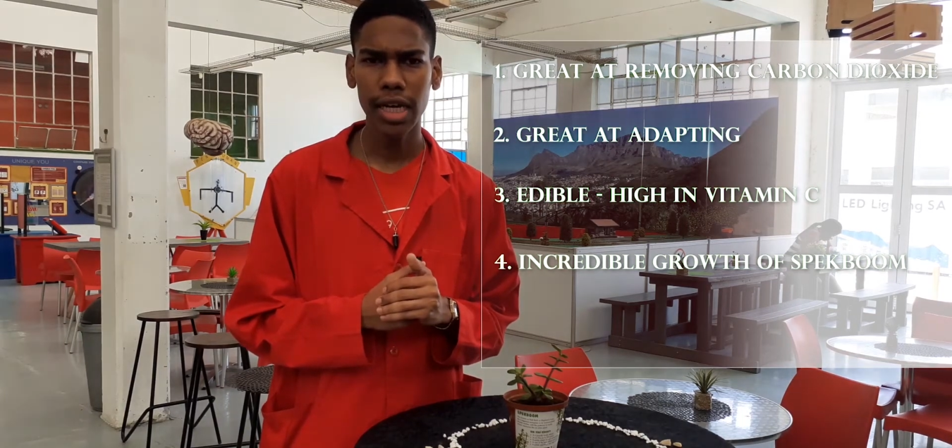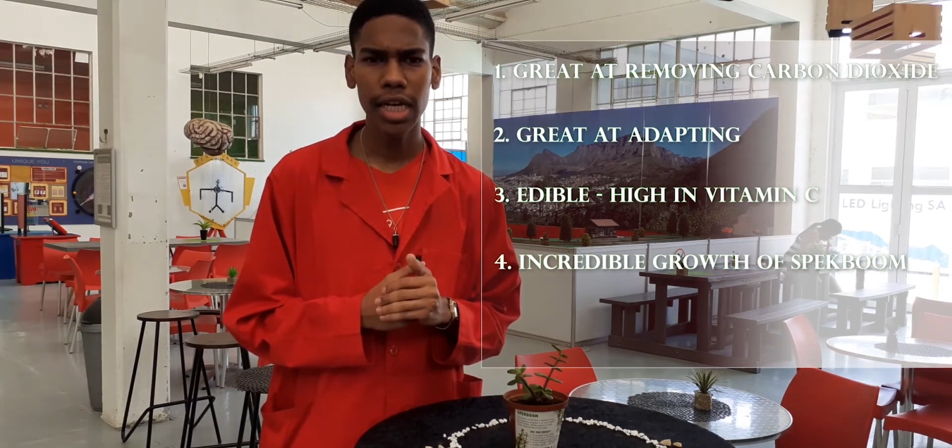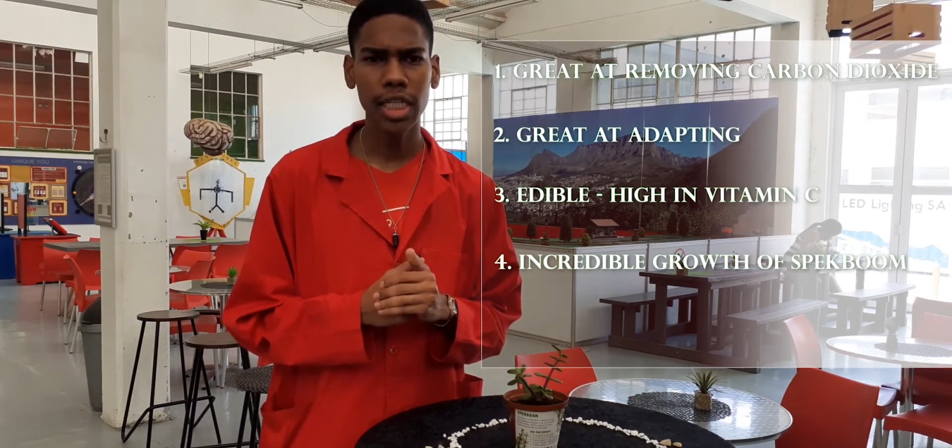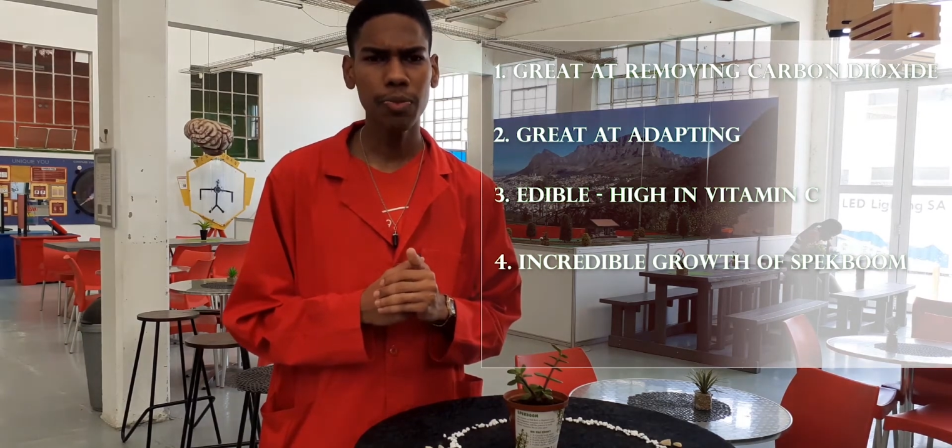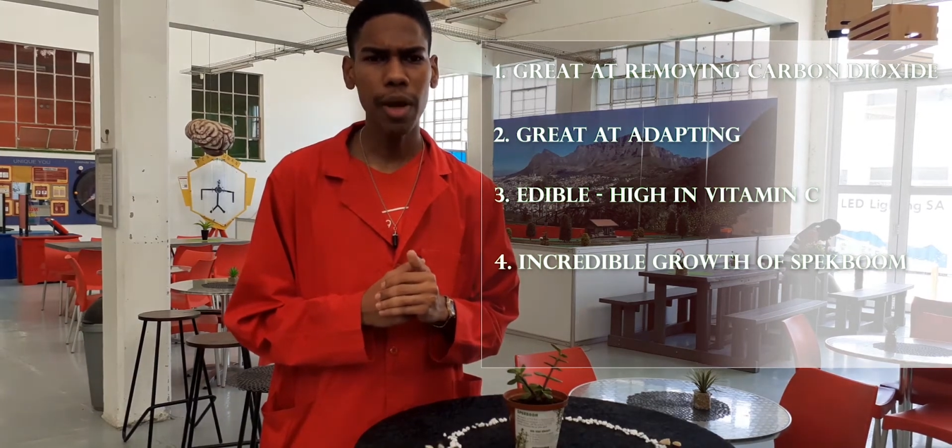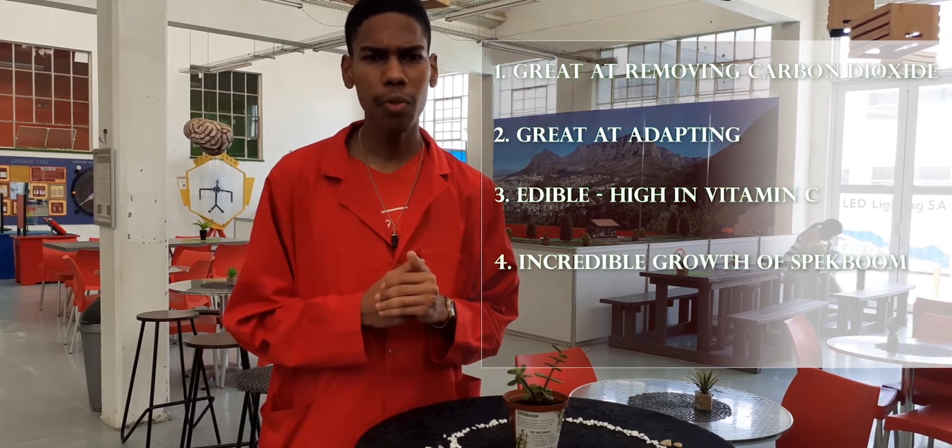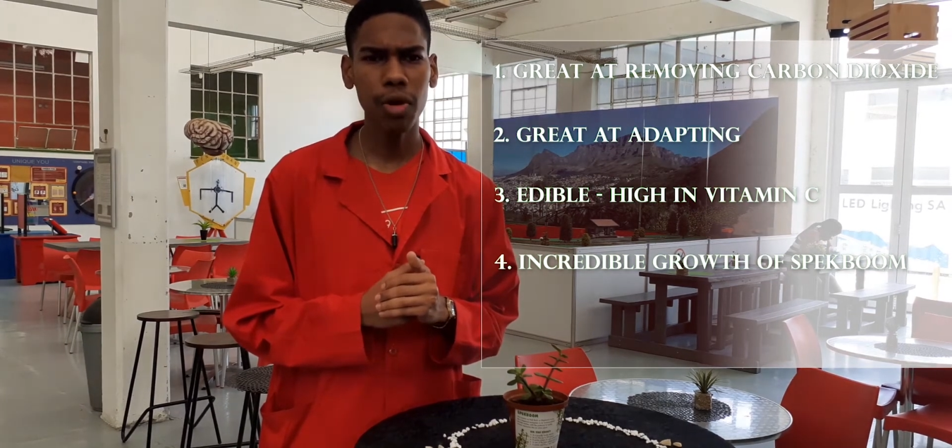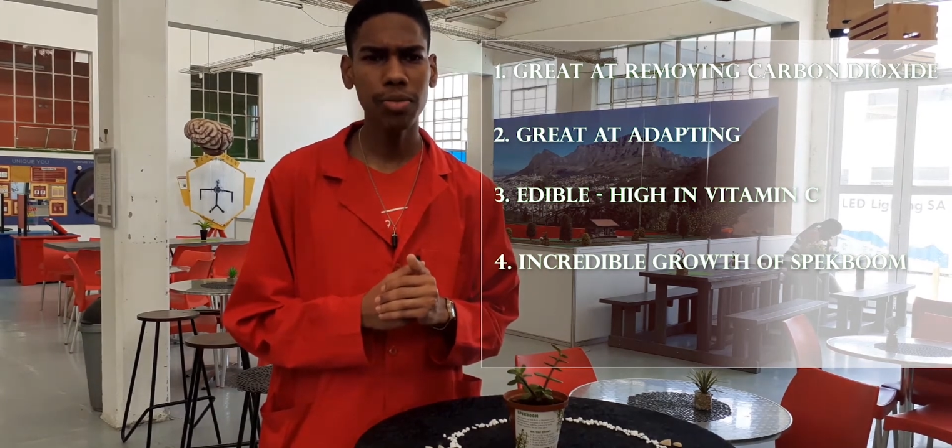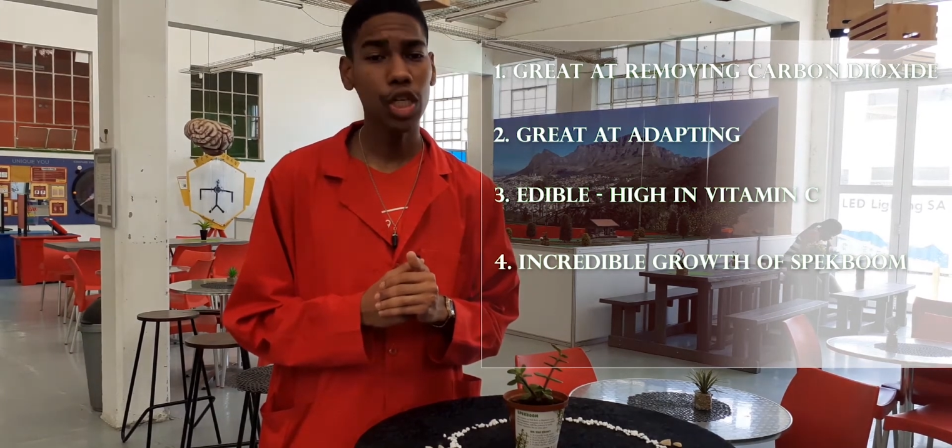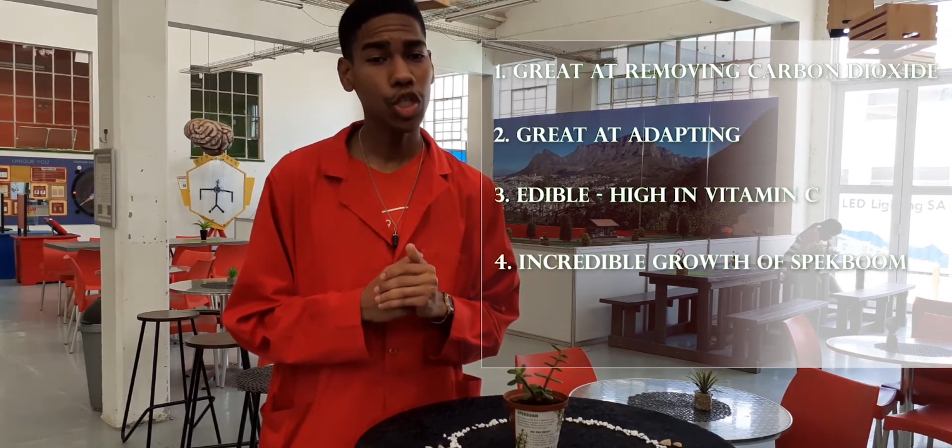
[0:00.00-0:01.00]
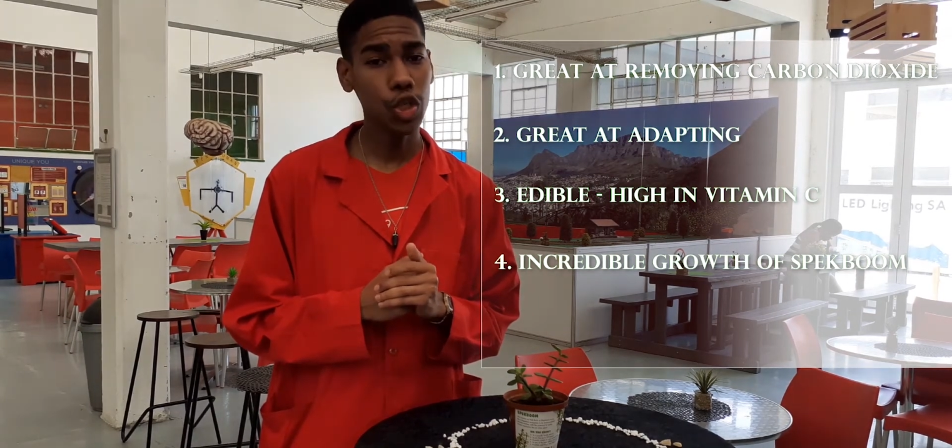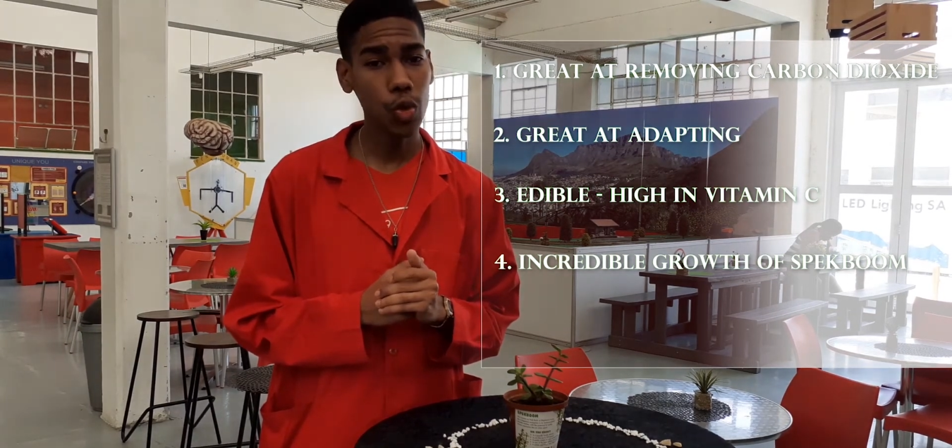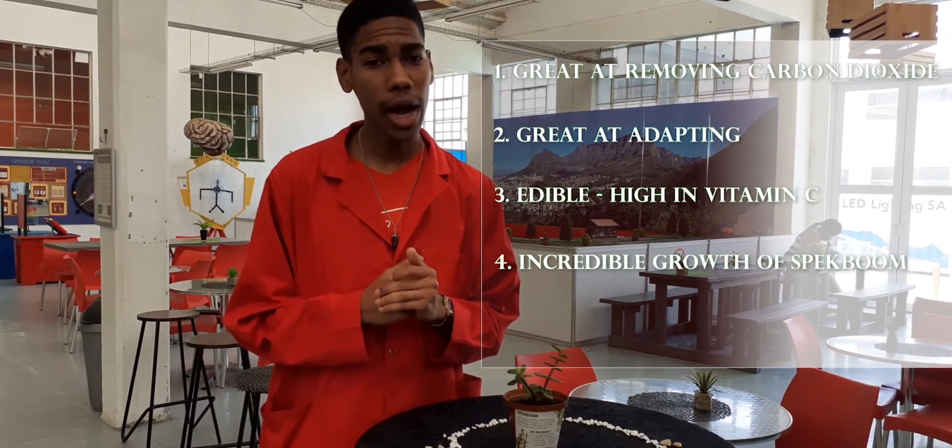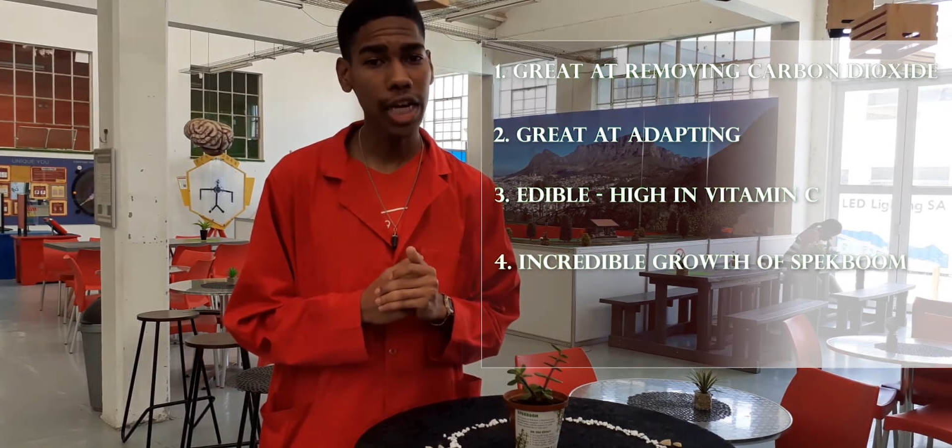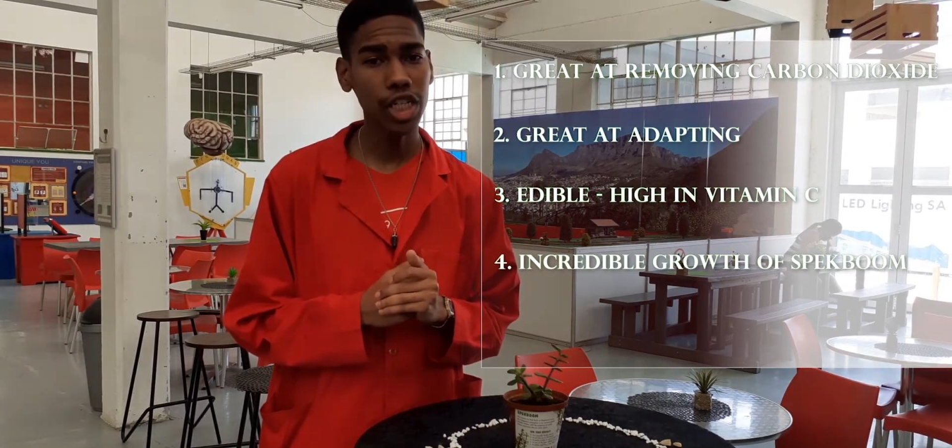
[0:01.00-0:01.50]
spekboom do
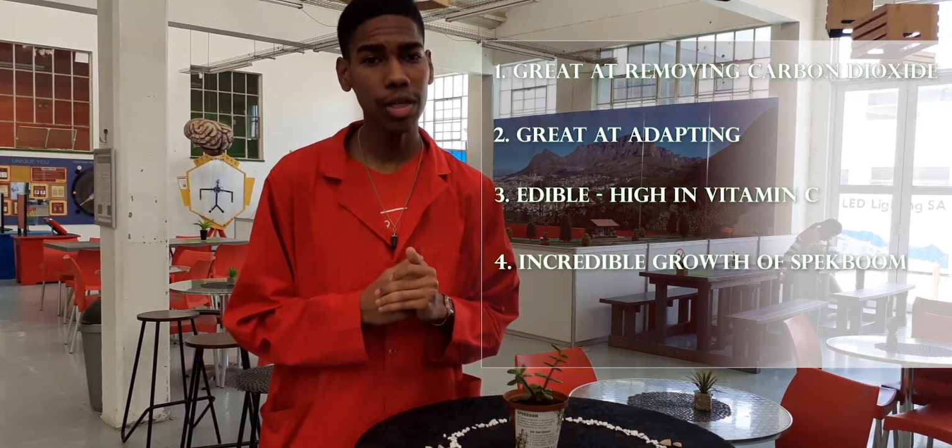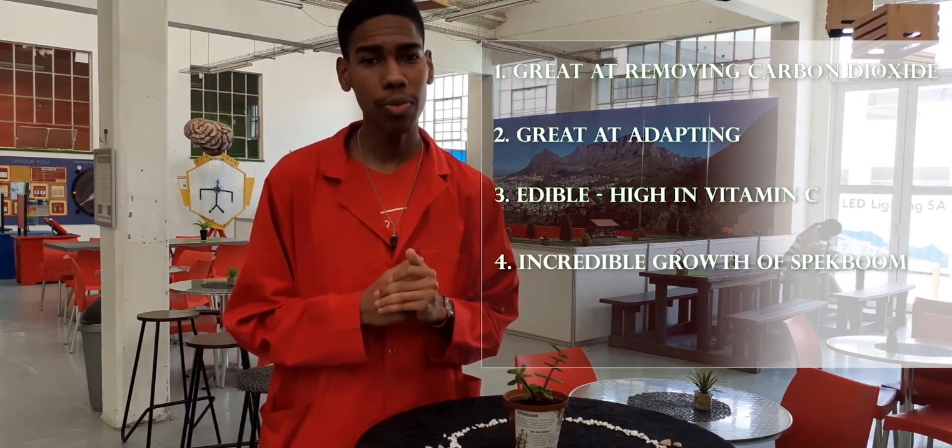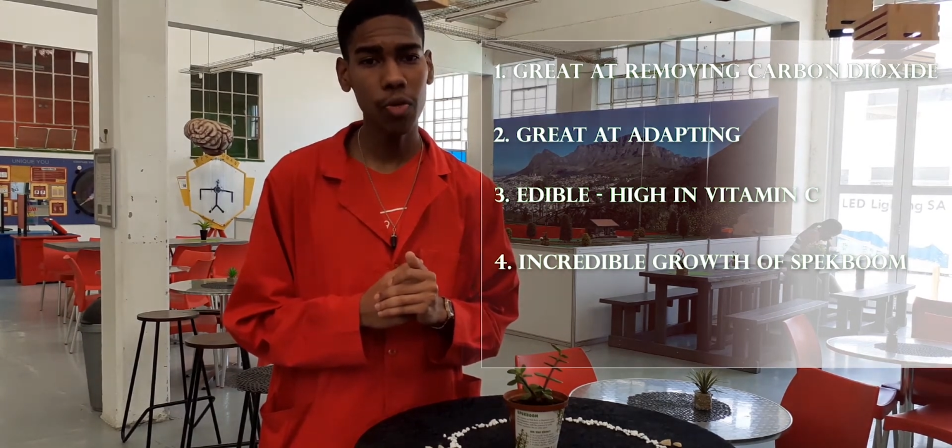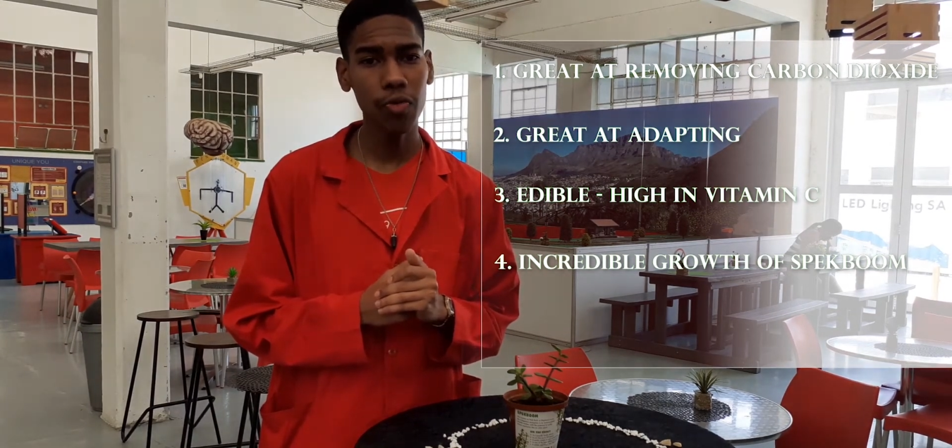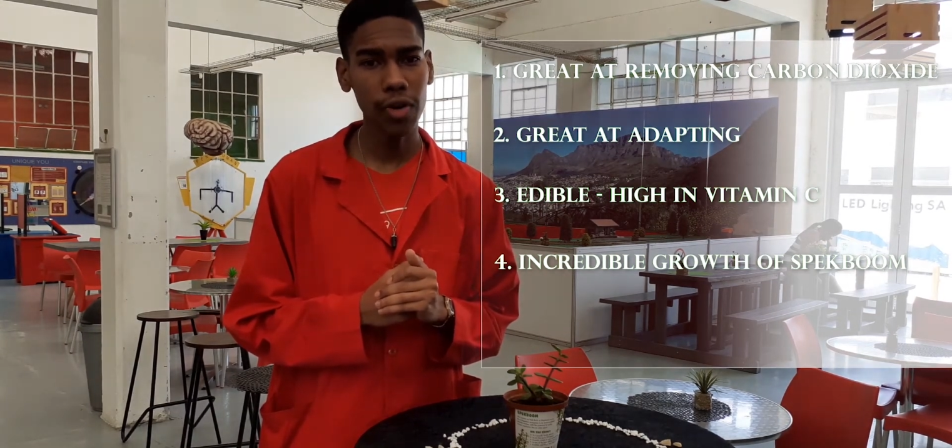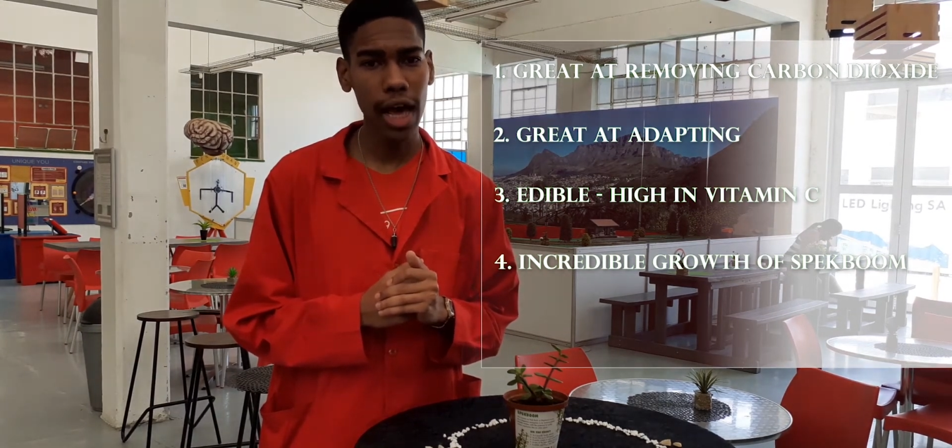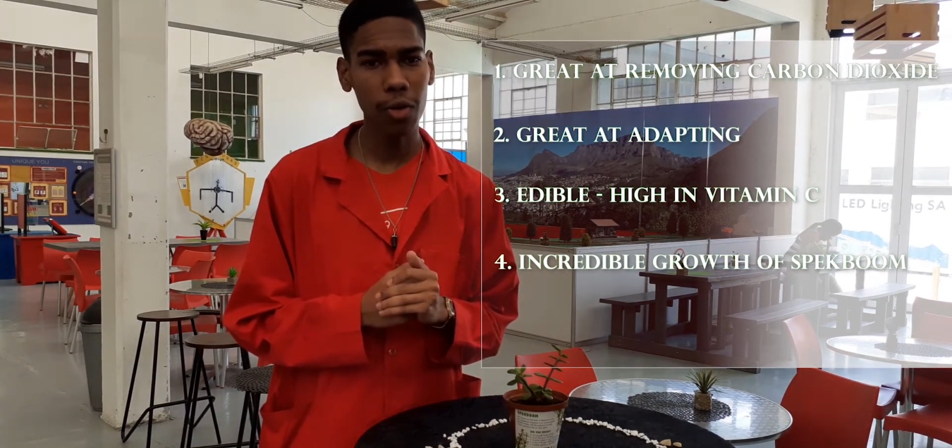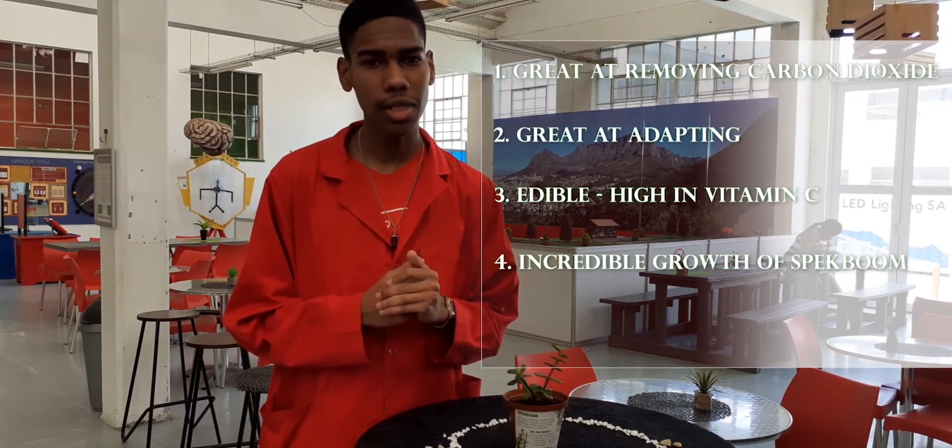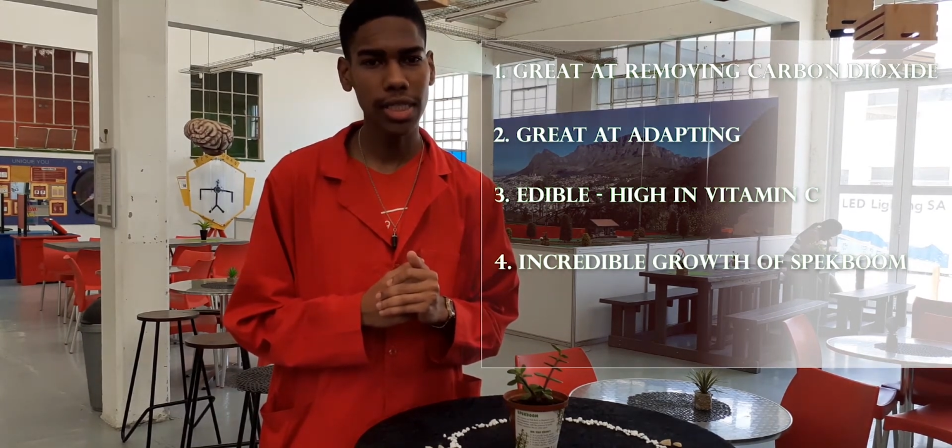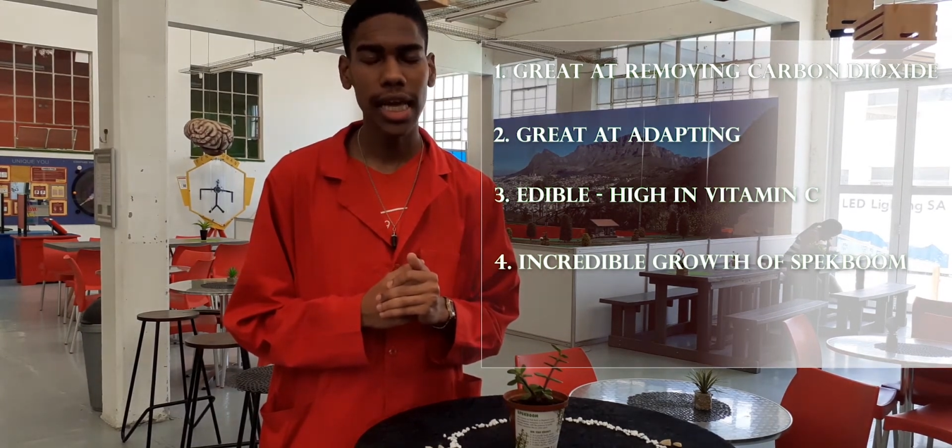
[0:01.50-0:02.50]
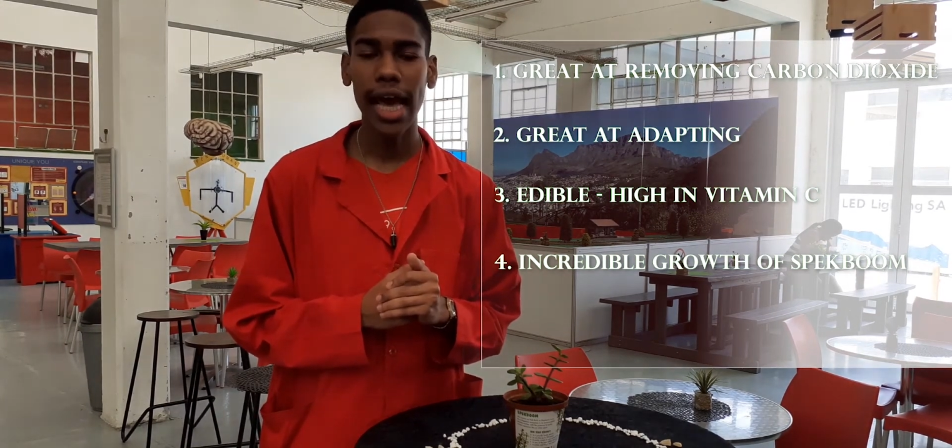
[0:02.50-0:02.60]
actually bloom flowers